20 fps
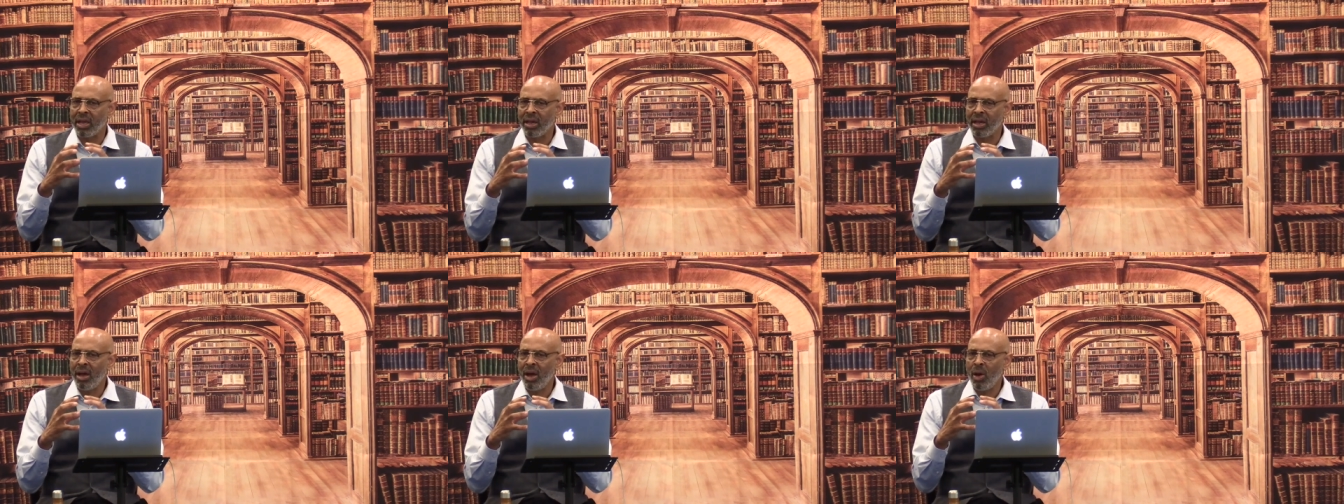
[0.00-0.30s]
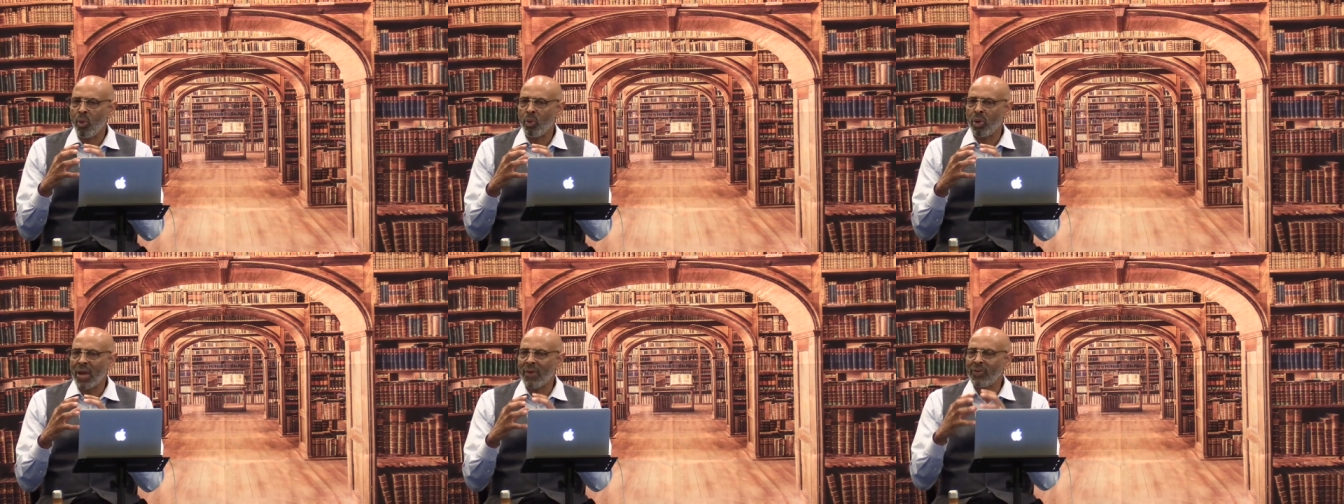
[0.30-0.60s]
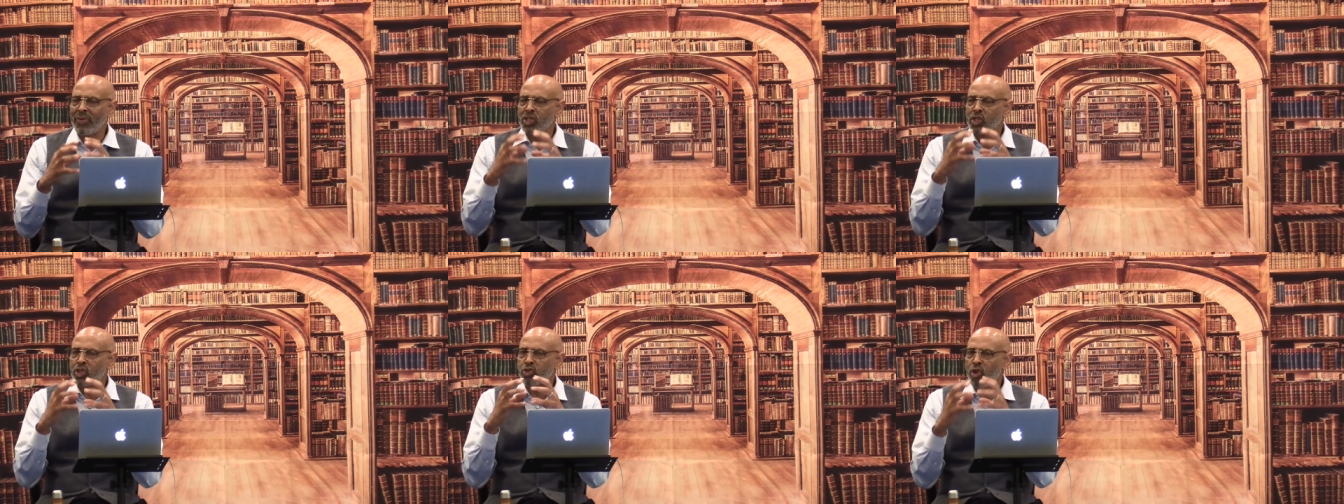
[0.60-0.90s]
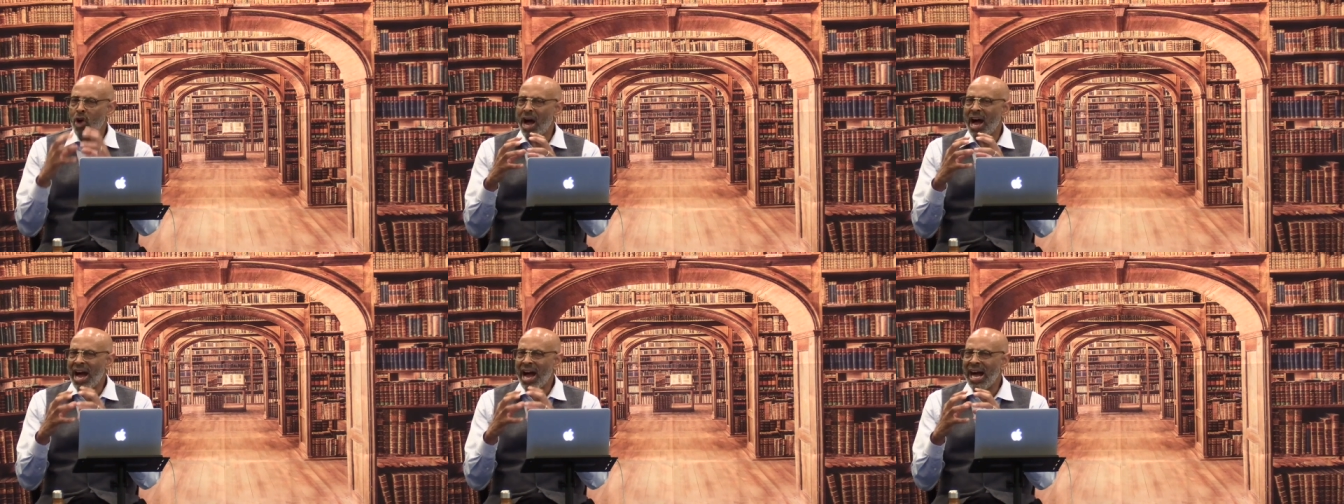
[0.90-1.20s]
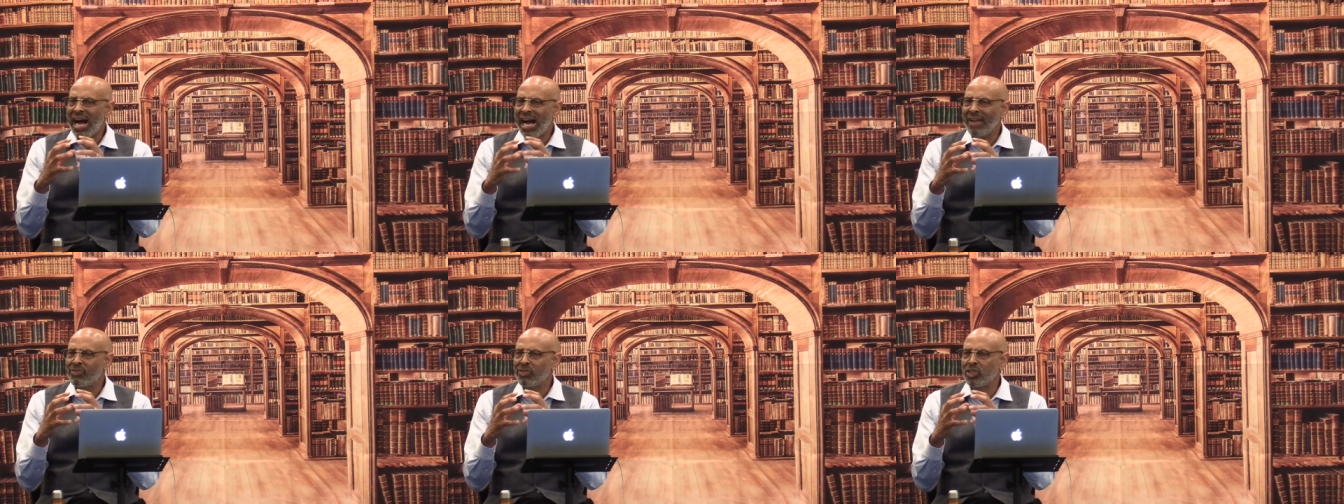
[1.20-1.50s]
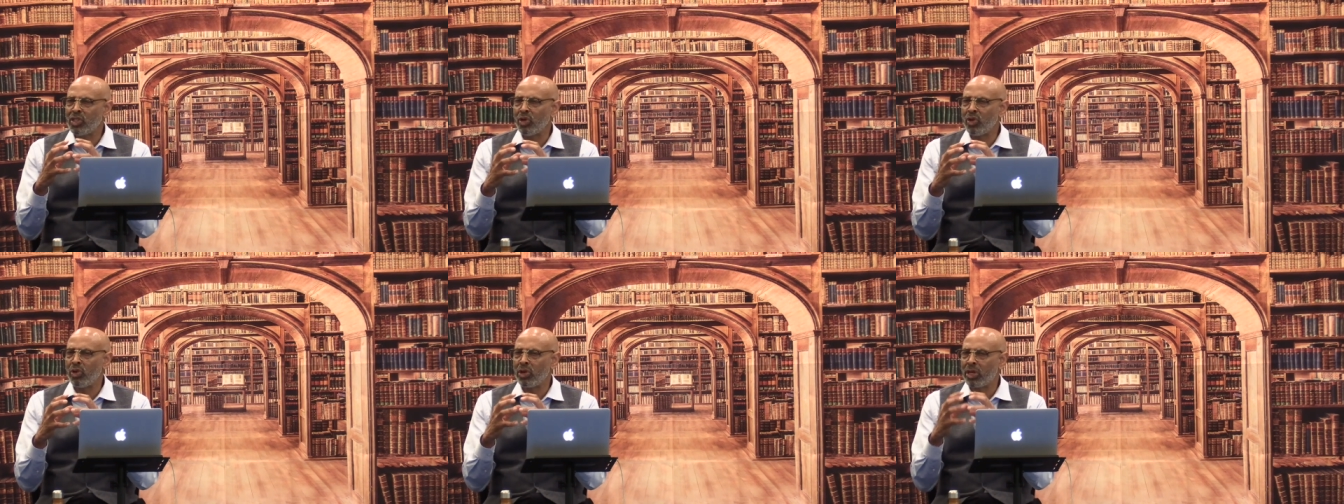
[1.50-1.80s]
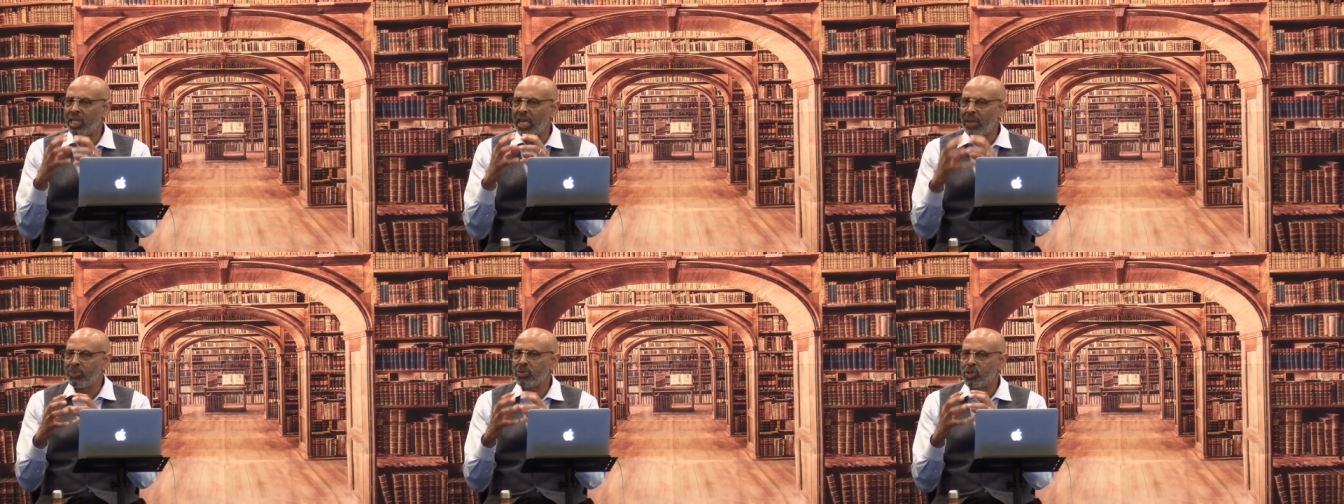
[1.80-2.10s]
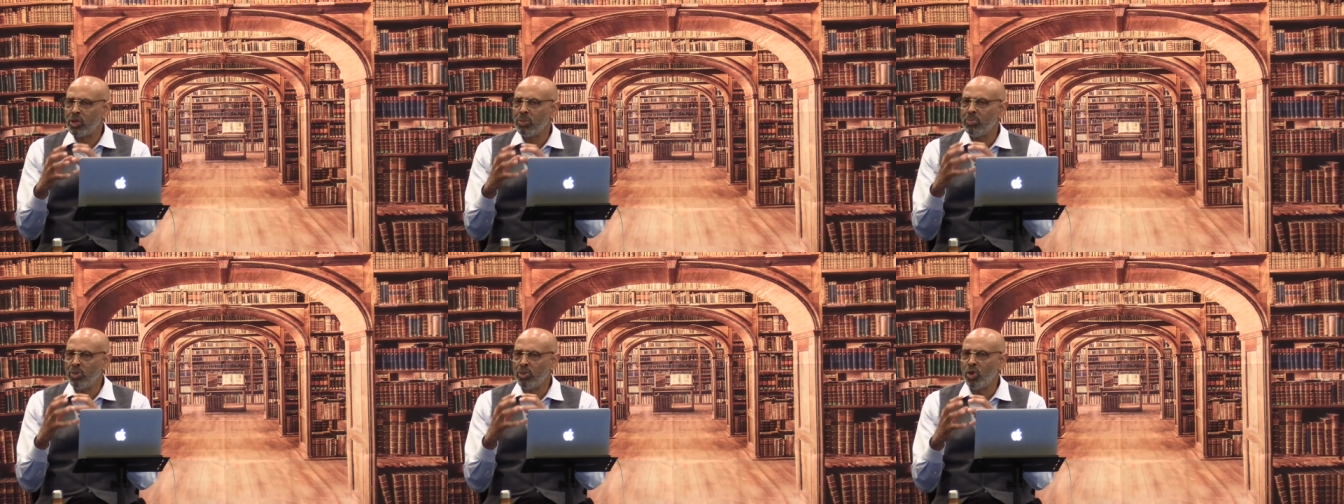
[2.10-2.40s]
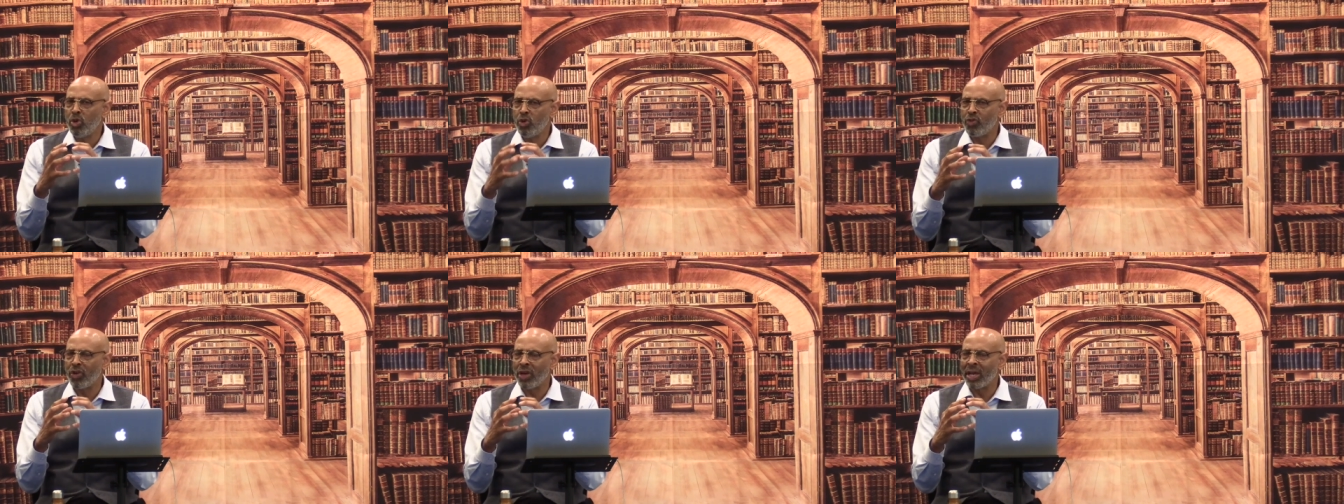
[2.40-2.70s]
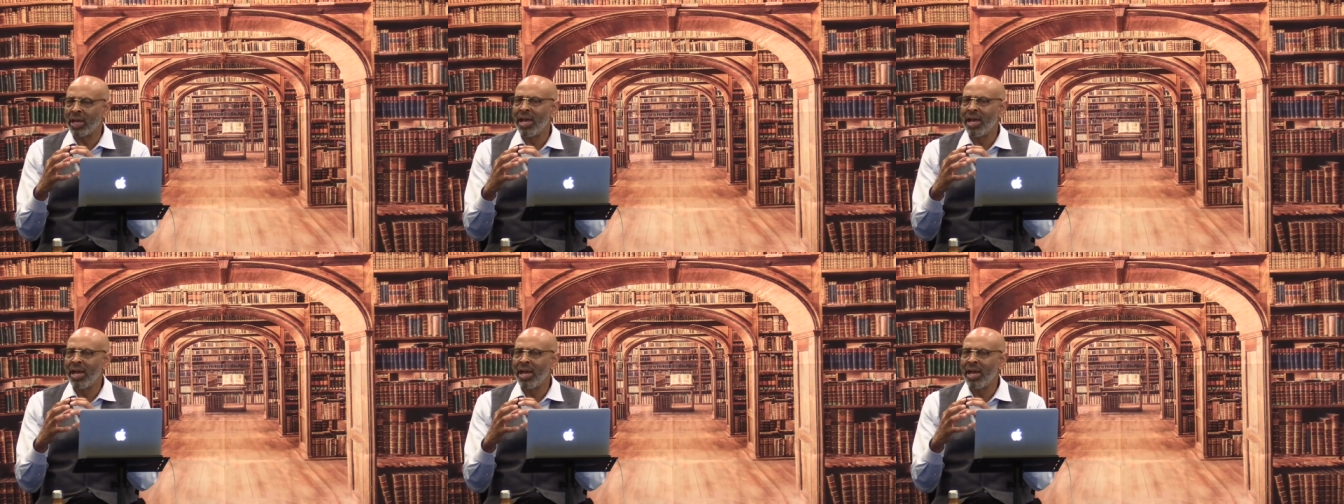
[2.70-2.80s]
whatever drives you and keeps you moving,